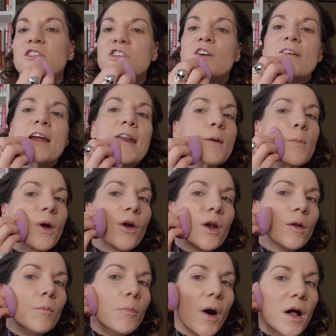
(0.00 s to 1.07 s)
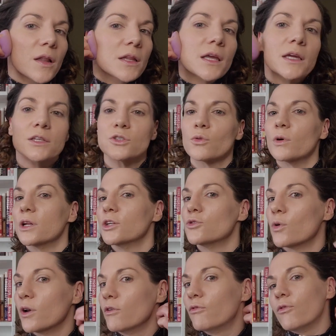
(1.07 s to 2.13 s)
because they're getting married in Bali in
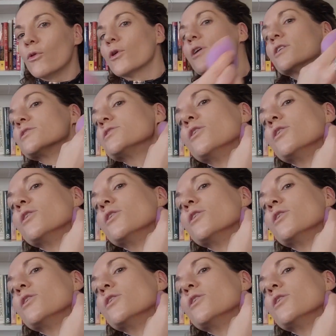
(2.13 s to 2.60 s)
2024.